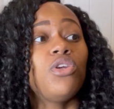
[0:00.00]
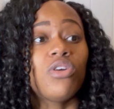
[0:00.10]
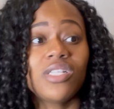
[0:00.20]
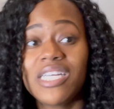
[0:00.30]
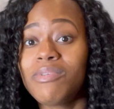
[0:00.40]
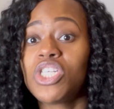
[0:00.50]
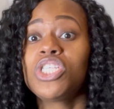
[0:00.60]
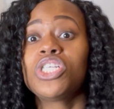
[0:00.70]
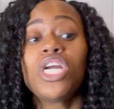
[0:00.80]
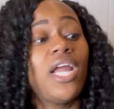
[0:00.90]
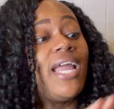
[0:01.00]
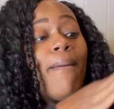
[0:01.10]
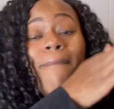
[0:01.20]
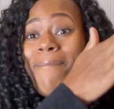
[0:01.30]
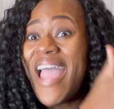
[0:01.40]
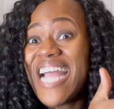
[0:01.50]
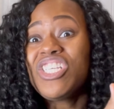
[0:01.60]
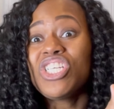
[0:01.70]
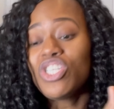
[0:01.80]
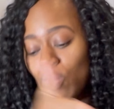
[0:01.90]
your claim adjuster
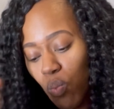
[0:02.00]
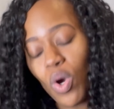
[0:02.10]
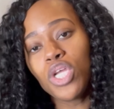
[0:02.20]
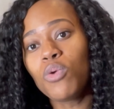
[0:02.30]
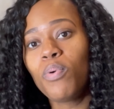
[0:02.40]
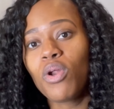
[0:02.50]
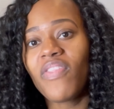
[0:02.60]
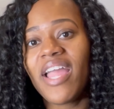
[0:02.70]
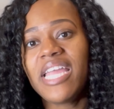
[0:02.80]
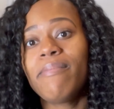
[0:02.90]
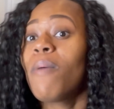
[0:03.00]
matches what you put on that email.